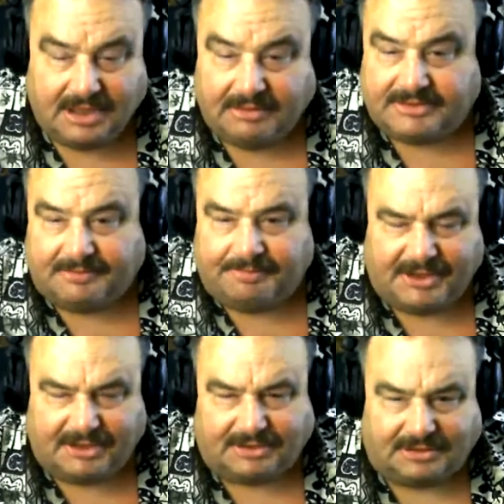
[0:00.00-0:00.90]
There was a
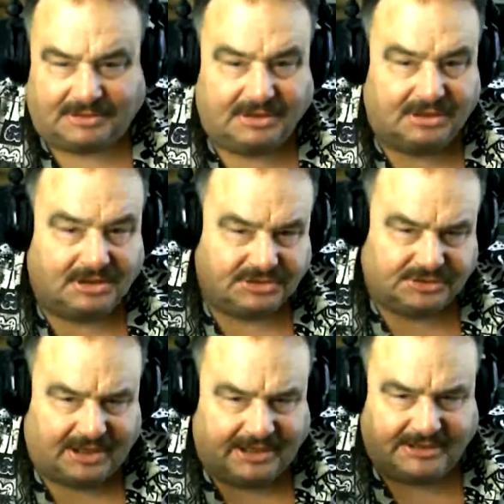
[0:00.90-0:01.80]
bill
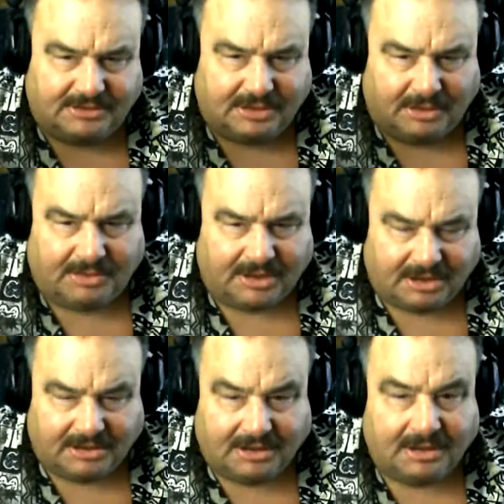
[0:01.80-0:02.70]
trying to
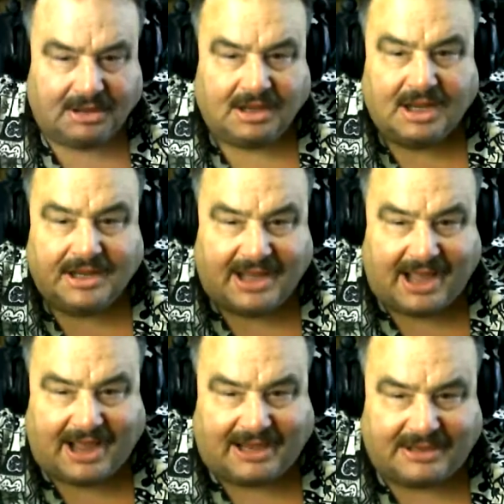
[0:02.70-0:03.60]
lower
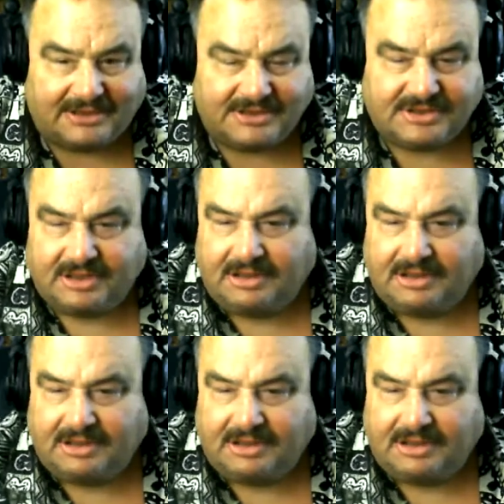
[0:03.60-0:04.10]
gas.